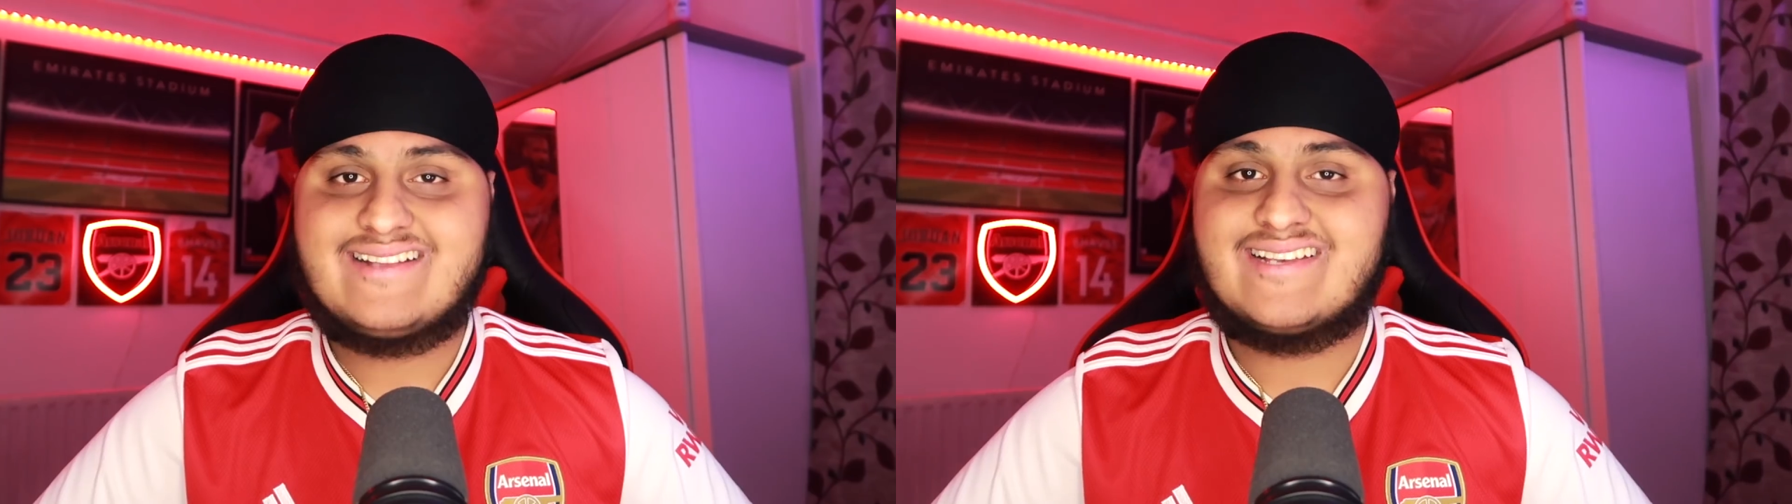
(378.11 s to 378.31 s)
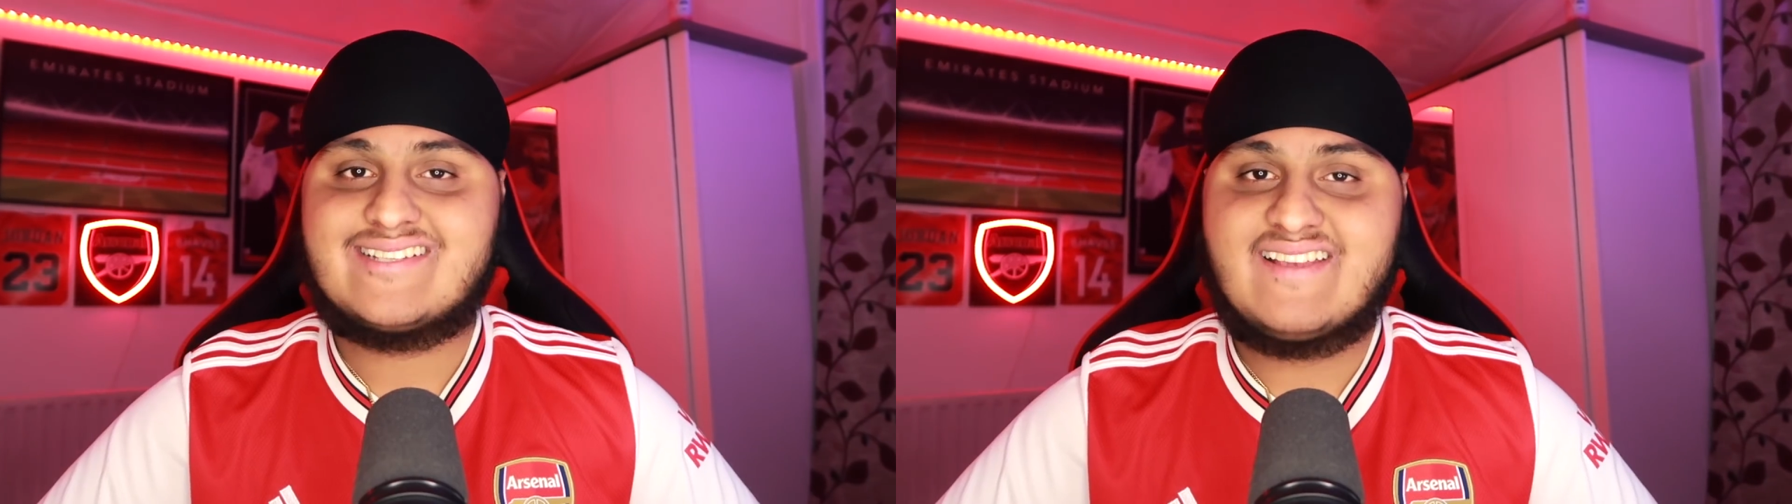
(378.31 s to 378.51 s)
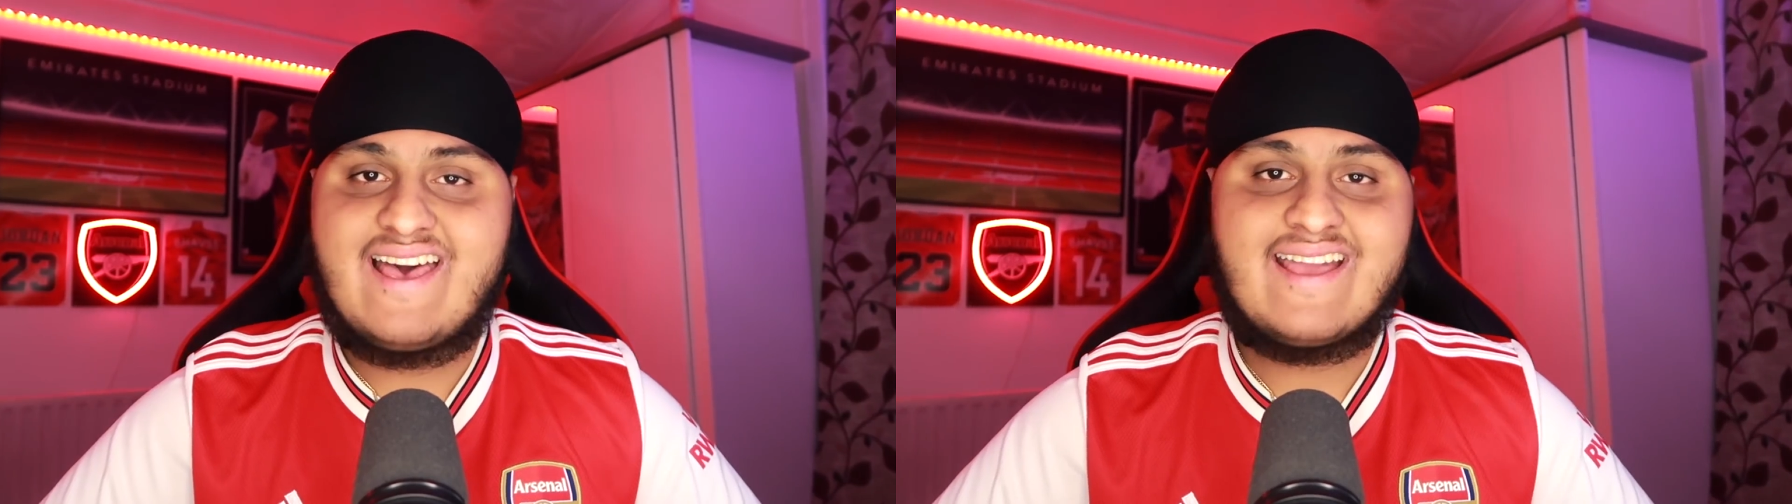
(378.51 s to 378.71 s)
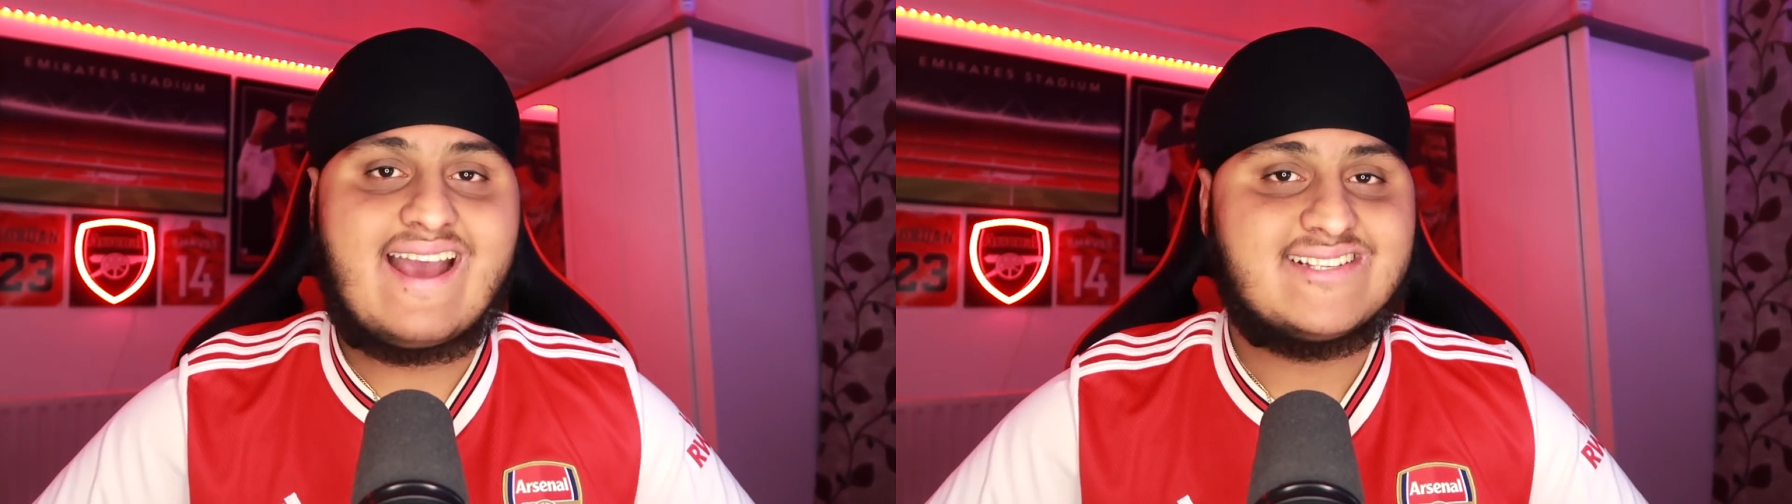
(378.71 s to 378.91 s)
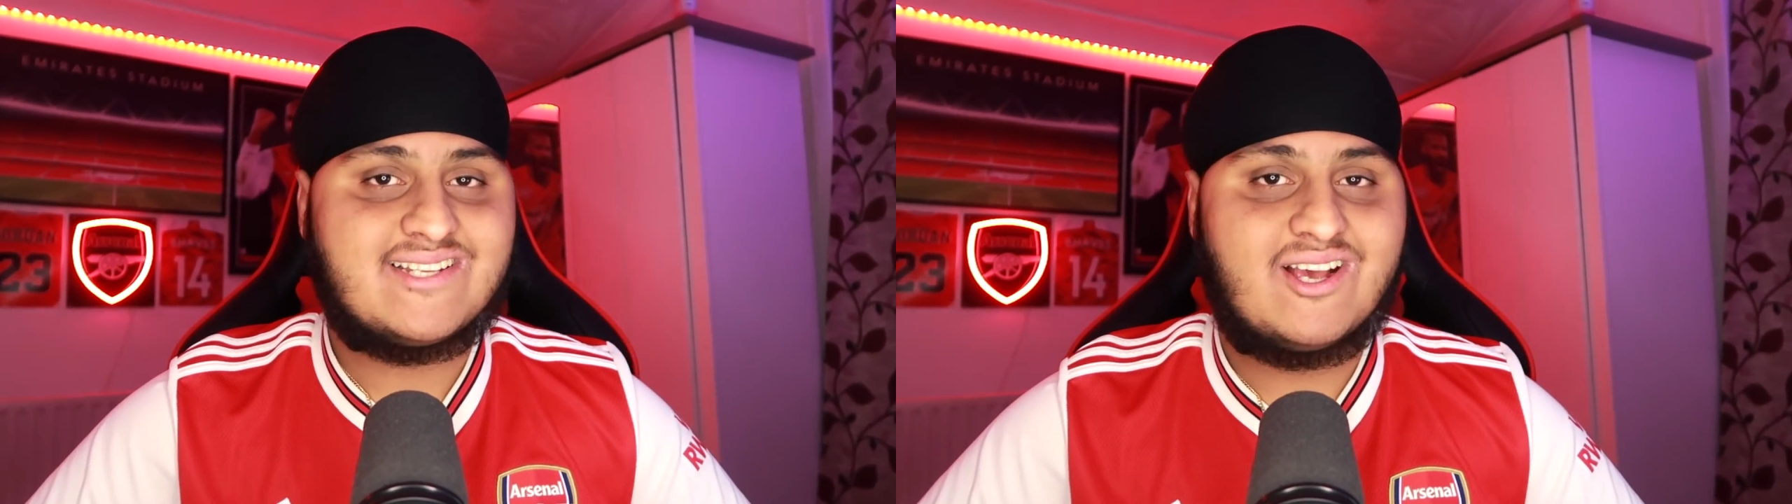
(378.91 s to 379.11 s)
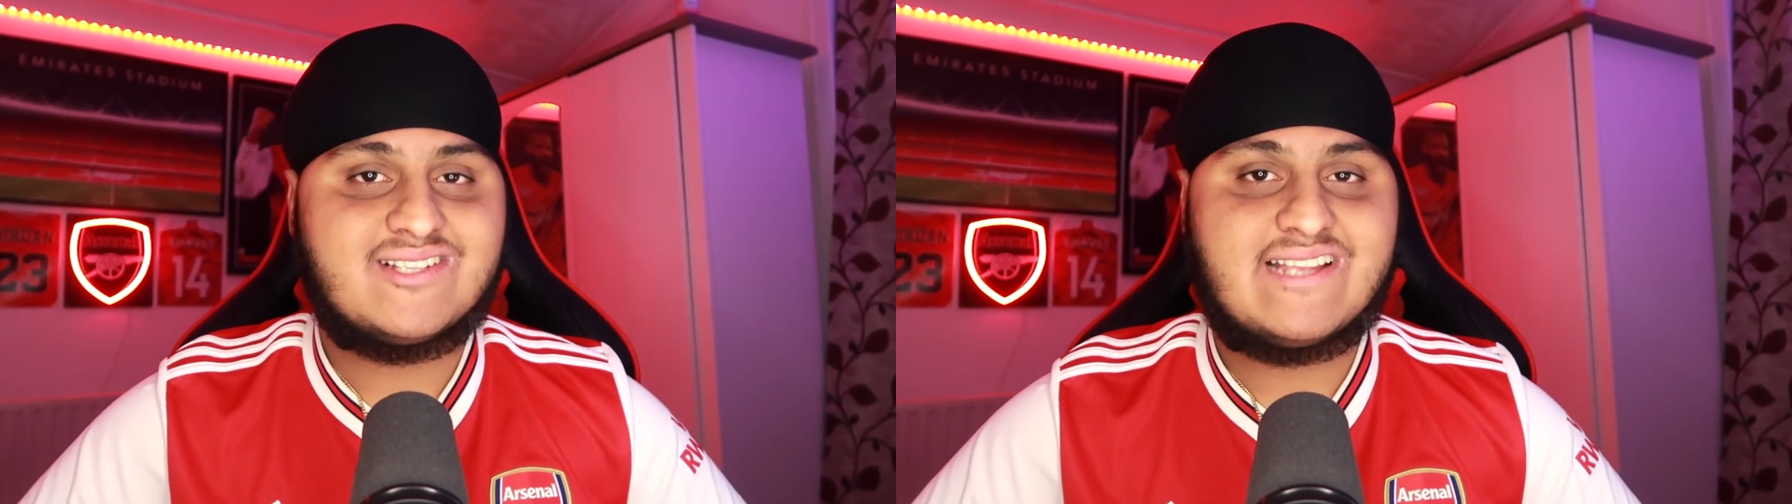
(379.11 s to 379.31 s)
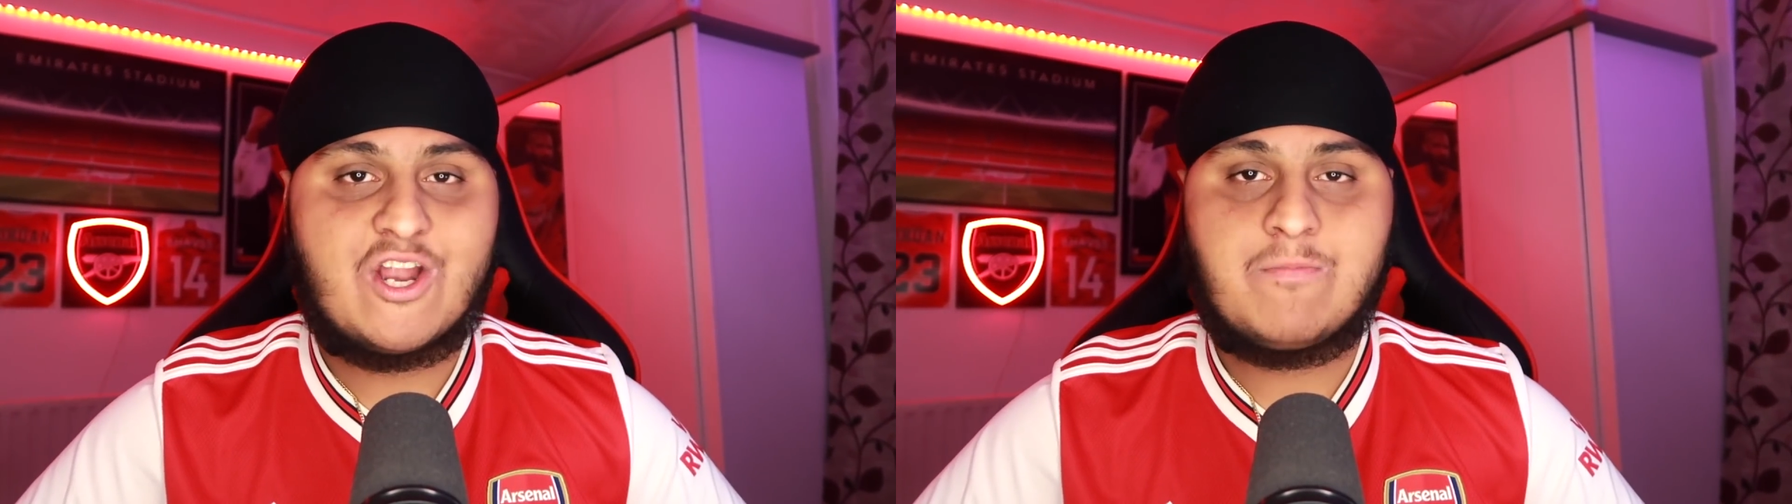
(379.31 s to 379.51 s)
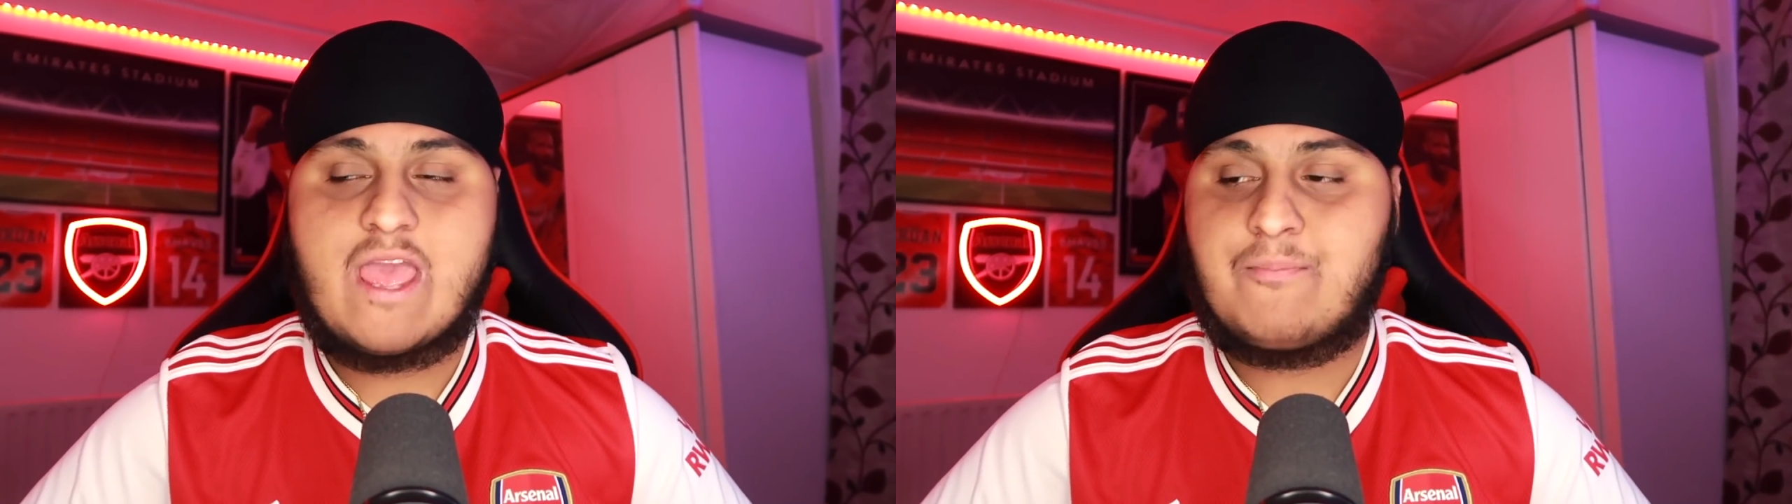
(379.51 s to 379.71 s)
as exciting as it does
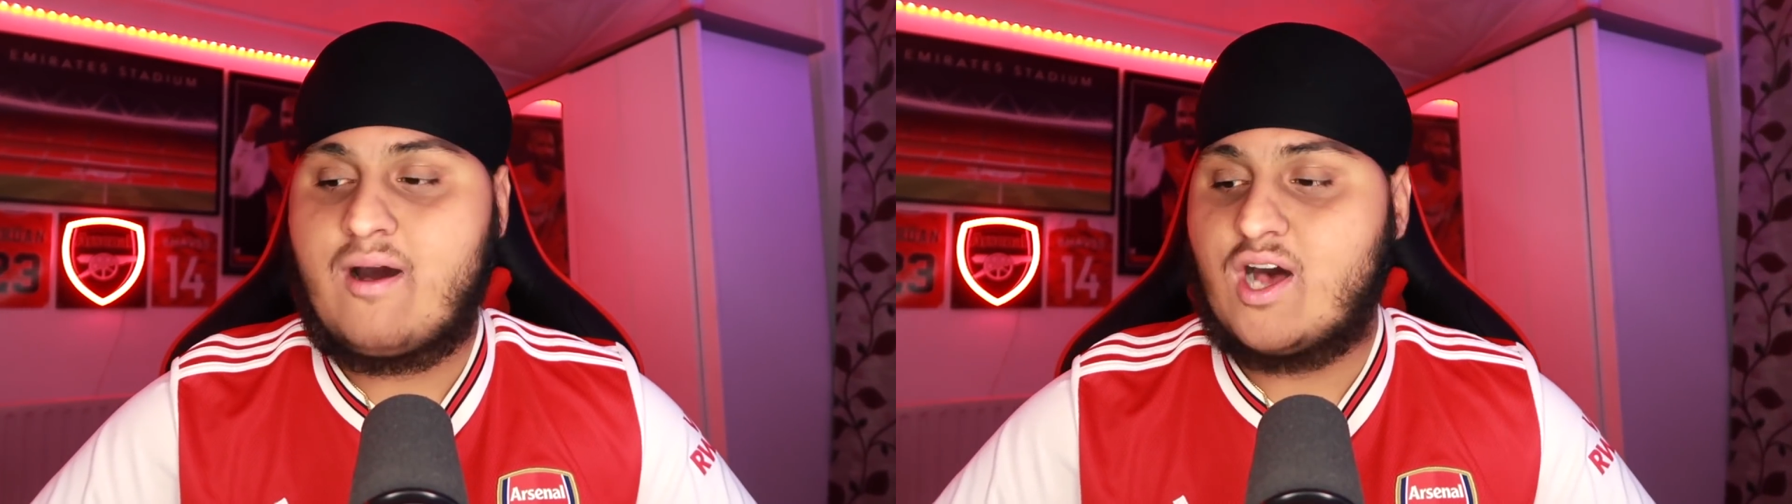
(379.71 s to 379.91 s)
sound on paper,